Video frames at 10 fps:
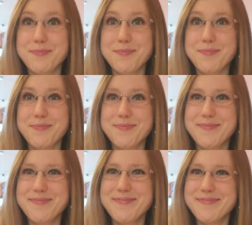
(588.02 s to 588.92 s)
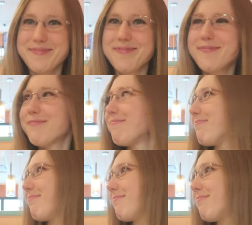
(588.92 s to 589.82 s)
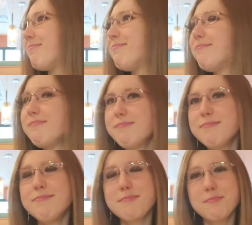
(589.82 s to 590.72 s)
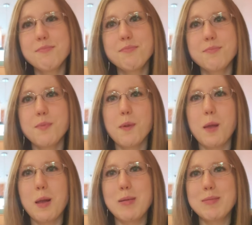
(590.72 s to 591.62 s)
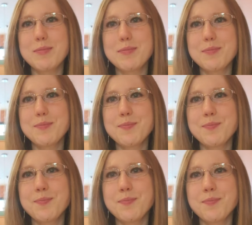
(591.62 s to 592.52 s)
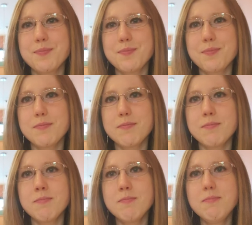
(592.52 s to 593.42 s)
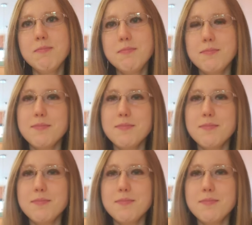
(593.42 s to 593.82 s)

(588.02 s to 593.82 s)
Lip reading: (silent)